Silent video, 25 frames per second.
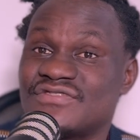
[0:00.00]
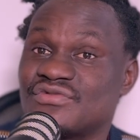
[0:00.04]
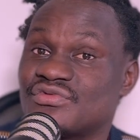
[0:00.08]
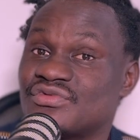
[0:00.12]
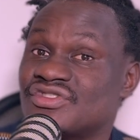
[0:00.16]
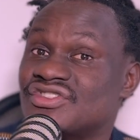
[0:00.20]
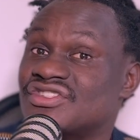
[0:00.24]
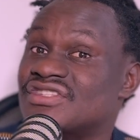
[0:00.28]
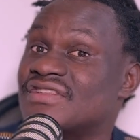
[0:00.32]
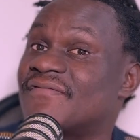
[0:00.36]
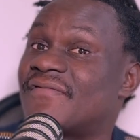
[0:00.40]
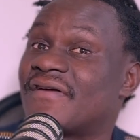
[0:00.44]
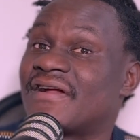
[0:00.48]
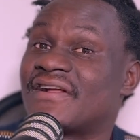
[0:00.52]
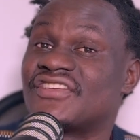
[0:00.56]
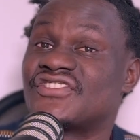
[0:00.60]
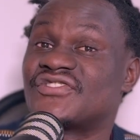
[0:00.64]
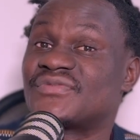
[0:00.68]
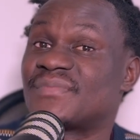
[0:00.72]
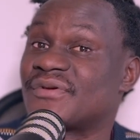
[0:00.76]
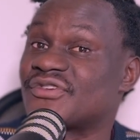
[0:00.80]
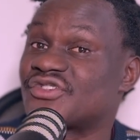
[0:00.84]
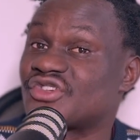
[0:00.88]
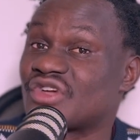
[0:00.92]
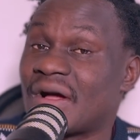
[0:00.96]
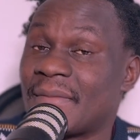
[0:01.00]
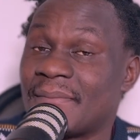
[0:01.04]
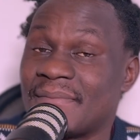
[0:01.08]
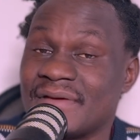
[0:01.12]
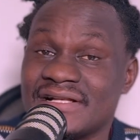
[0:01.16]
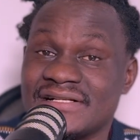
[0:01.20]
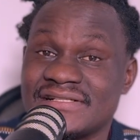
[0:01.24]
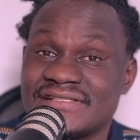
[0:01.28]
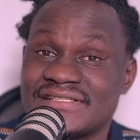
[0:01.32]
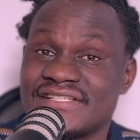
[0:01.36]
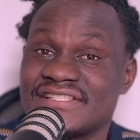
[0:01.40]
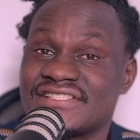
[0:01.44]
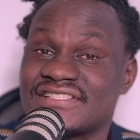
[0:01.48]
with different special
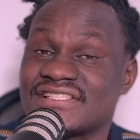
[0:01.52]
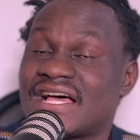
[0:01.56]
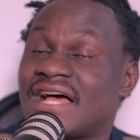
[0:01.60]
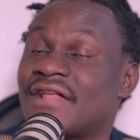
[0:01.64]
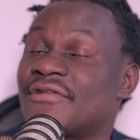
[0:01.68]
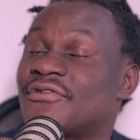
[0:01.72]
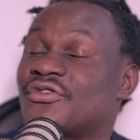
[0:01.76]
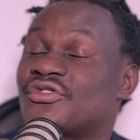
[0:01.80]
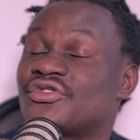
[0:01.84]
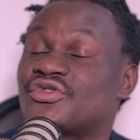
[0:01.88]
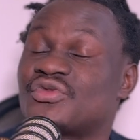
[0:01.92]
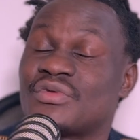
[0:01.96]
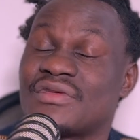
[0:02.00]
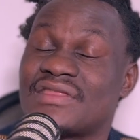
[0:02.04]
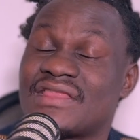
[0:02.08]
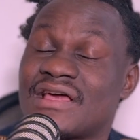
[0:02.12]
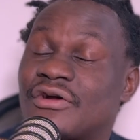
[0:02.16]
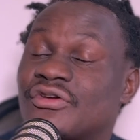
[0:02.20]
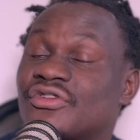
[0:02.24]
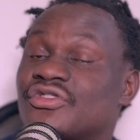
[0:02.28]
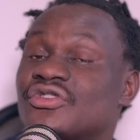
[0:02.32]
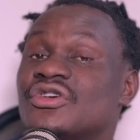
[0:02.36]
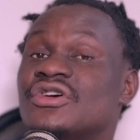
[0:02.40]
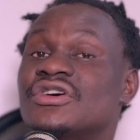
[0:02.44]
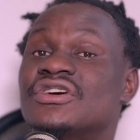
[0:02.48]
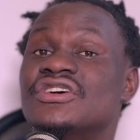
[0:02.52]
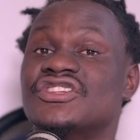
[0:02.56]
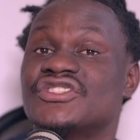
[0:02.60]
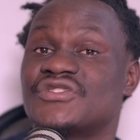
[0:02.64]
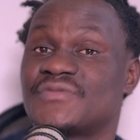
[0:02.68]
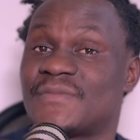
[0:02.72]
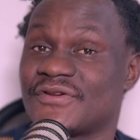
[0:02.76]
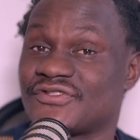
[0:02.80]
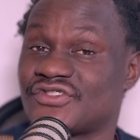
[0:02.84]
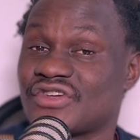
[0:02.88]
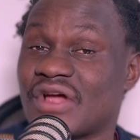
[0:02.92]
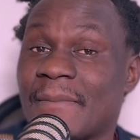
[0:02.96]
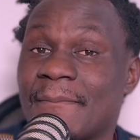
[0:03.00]
abilities and those without
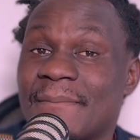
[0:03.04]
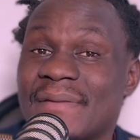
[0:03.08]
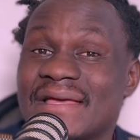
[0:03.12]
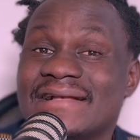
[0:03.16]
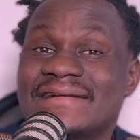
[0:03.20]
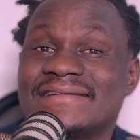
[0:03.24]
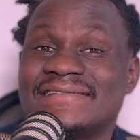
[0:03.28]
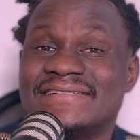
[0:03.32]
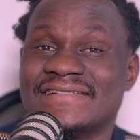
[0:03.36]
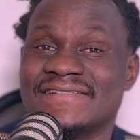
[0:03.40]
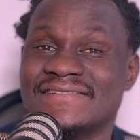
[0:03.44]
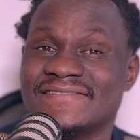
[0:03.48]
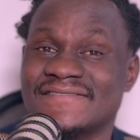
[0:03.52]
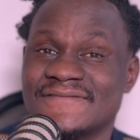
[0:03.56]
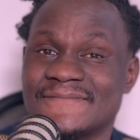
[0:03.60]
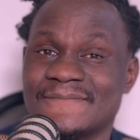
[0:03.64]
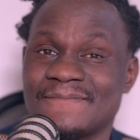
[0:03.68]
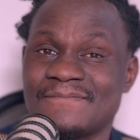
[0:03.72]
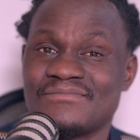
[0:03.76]
special abilities.